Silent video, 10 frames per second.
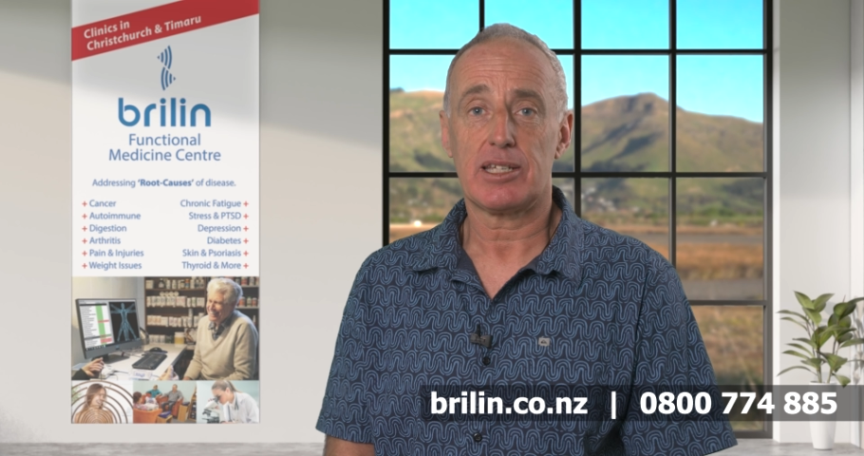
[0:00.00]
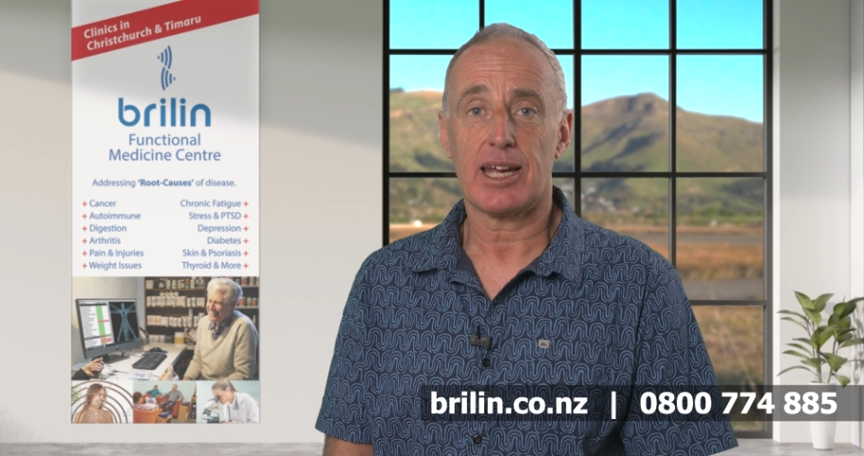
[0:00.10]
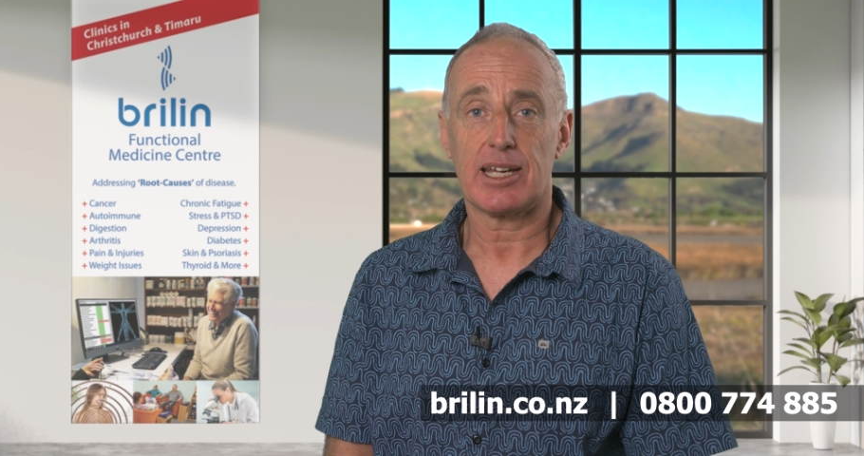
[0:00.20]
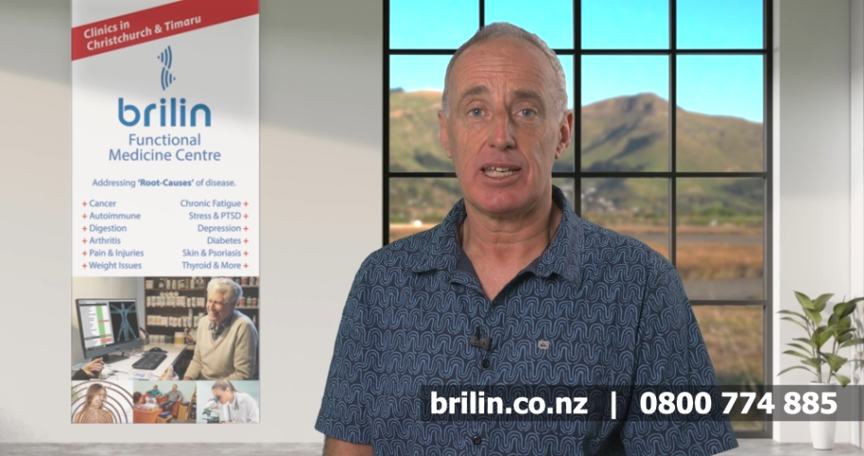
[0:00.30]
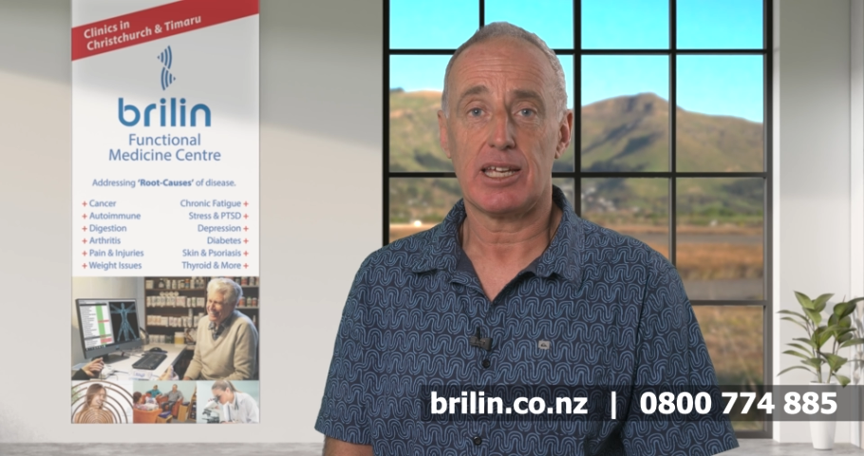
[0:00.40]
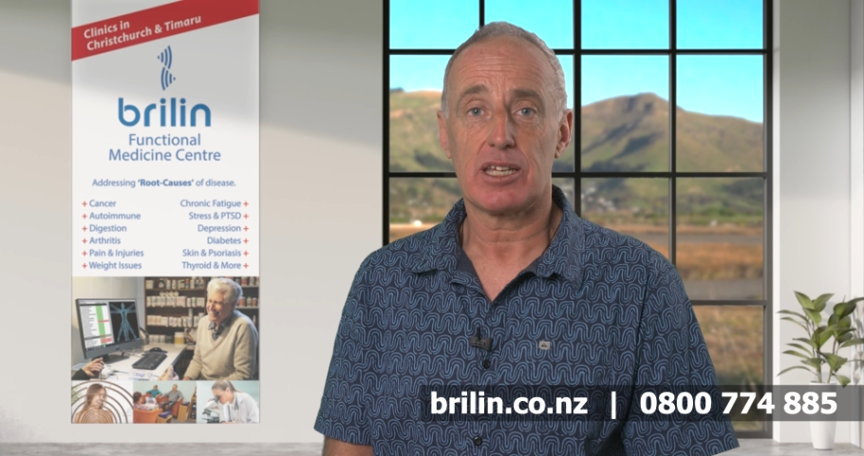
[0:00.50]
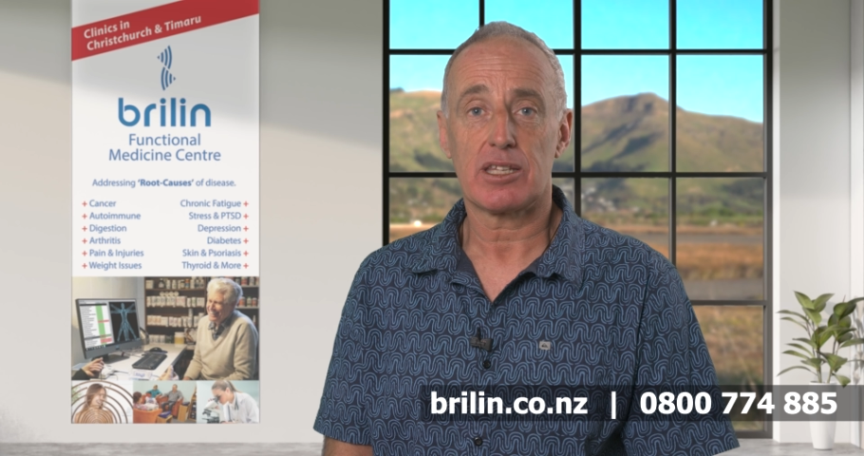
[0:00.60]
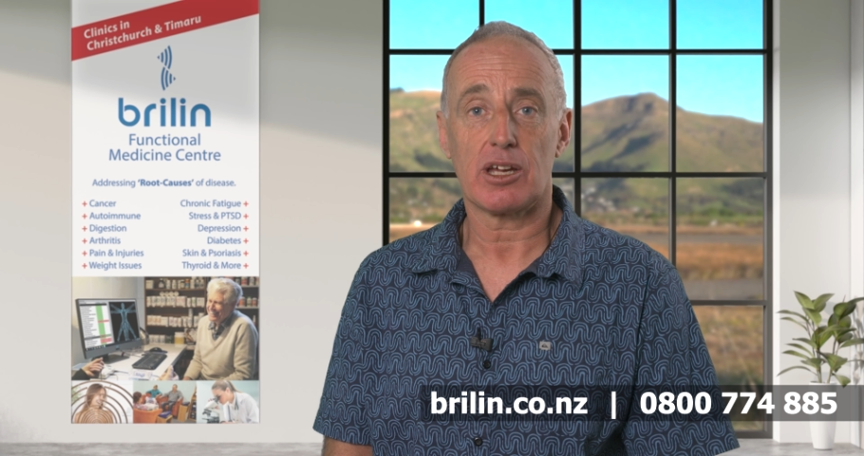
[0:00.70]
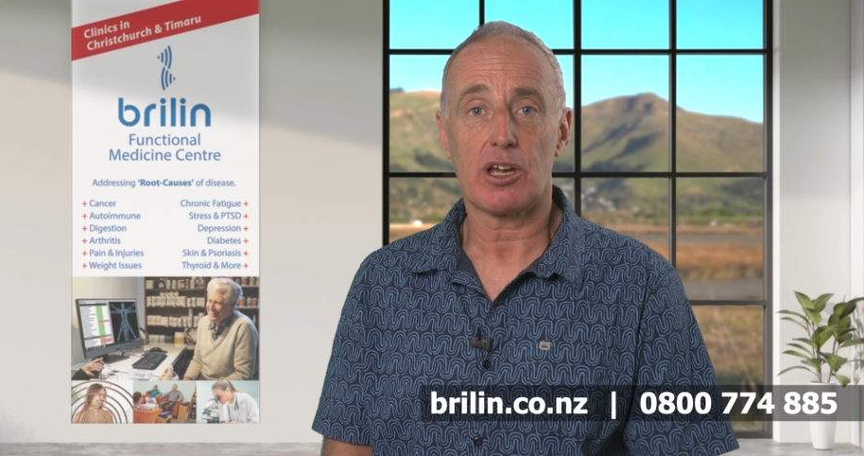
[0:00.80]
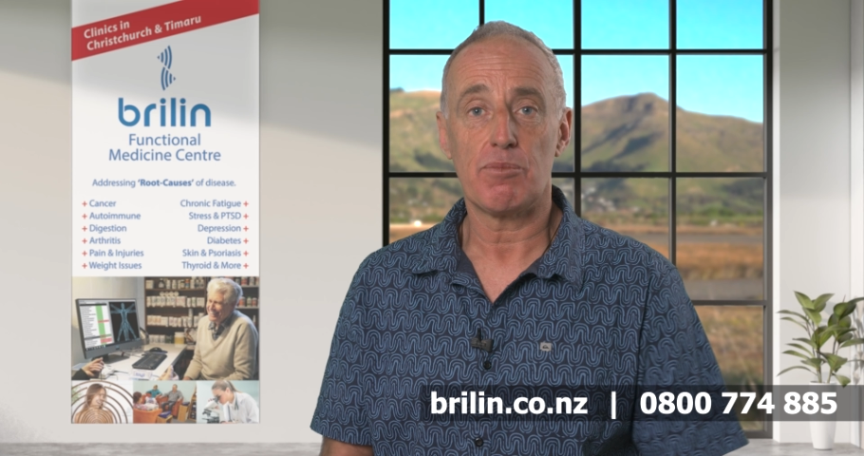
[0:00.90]
techniques
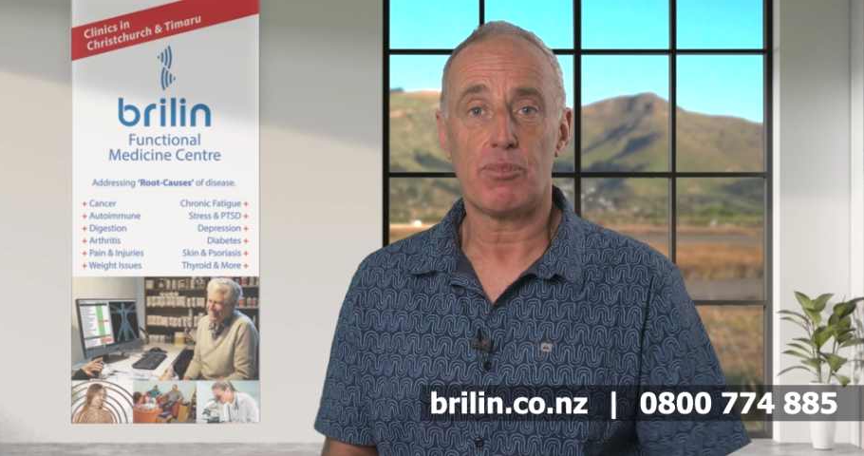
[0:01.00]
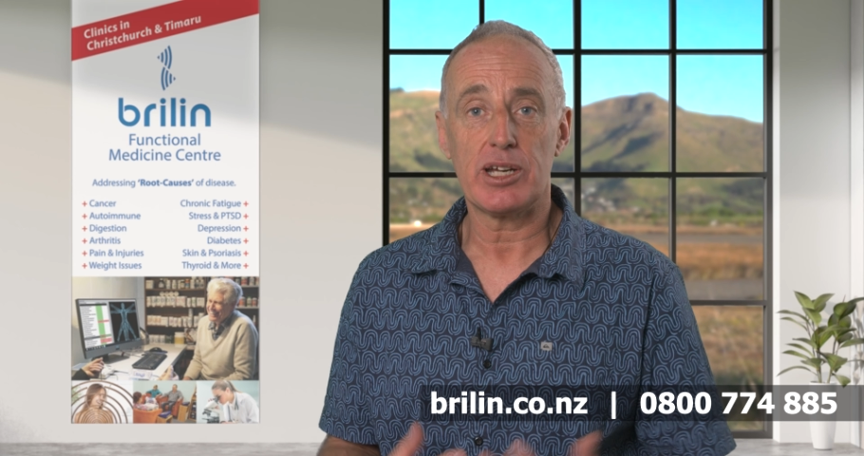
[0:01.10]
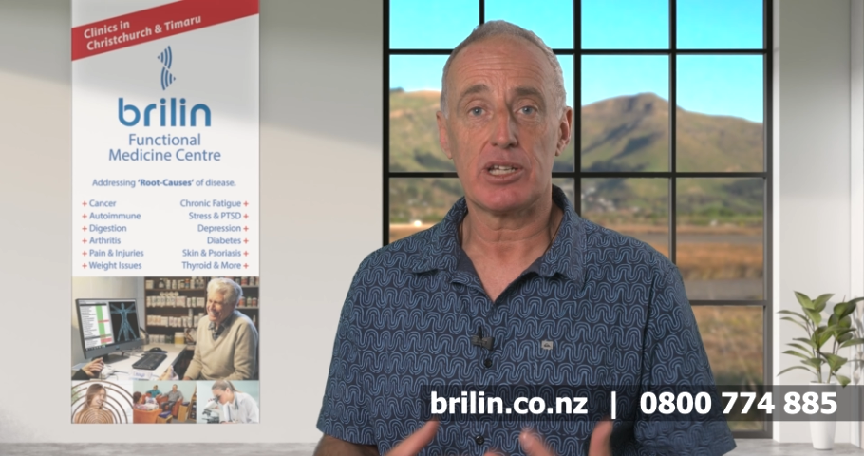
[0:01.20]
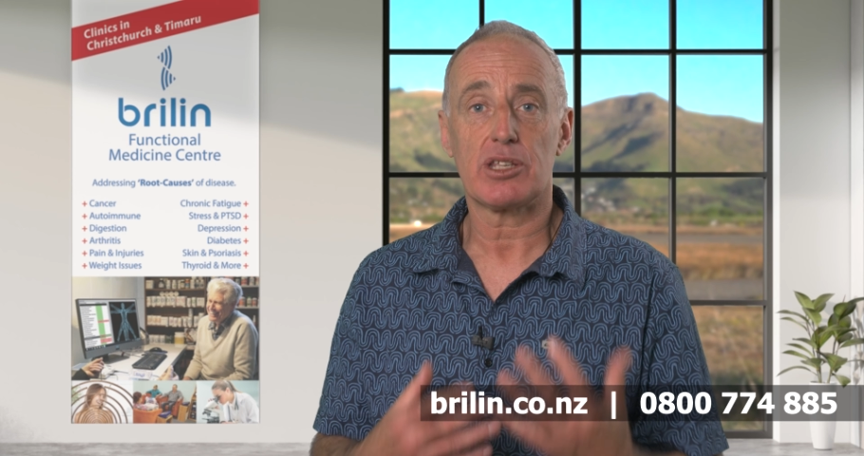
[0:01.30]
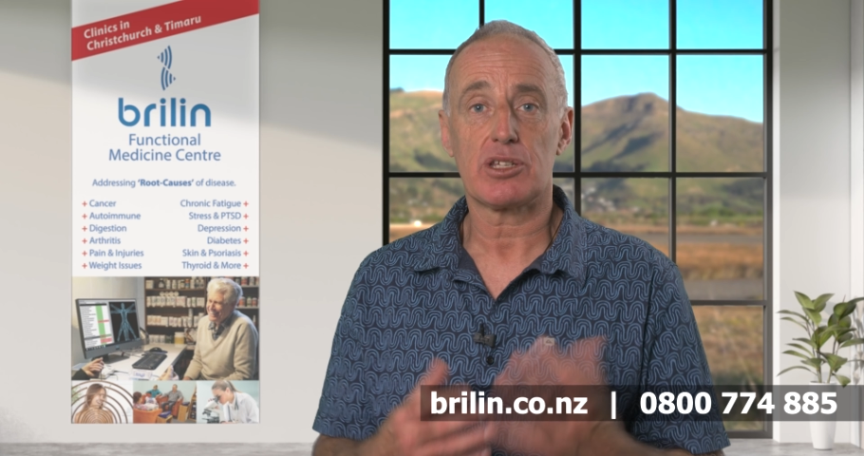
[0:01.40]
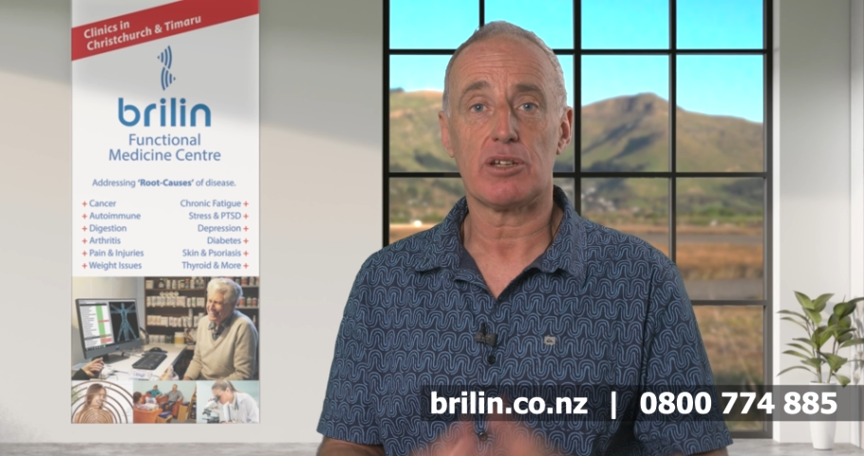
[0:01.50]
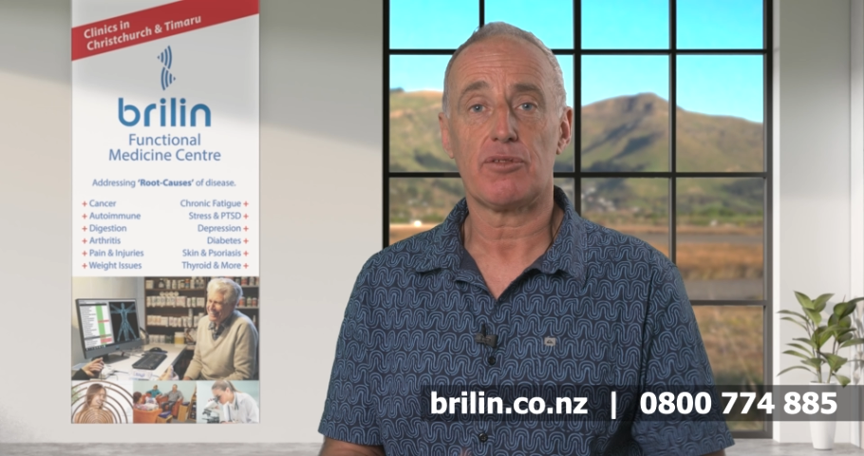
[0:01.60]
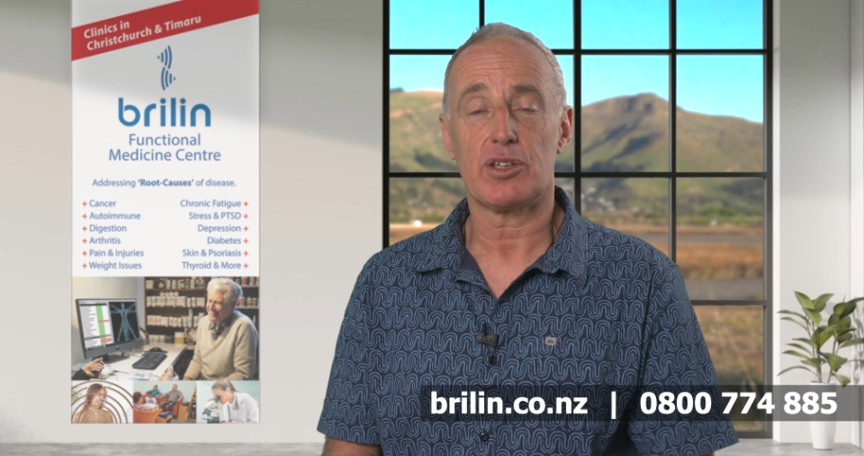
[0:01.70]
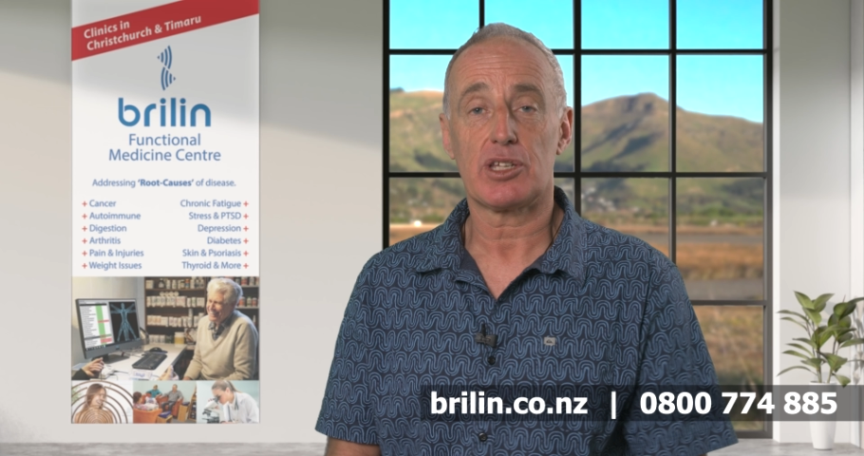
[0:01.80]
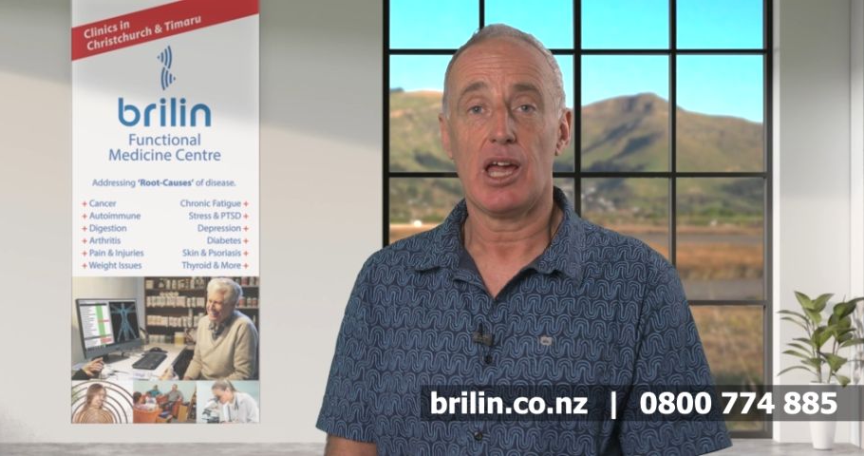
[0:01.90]
that can bring to the
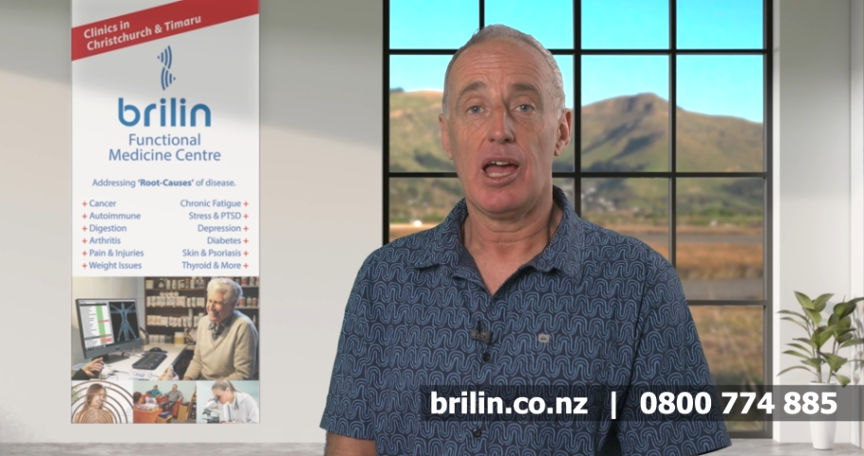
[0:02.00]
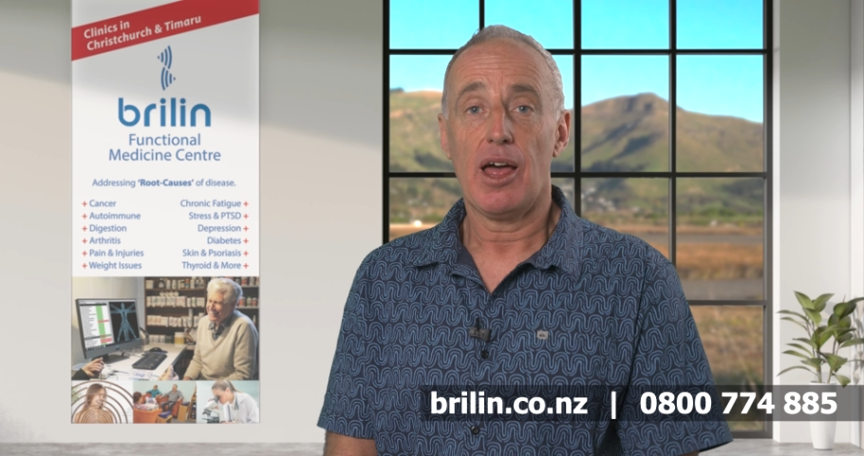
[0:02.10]
surface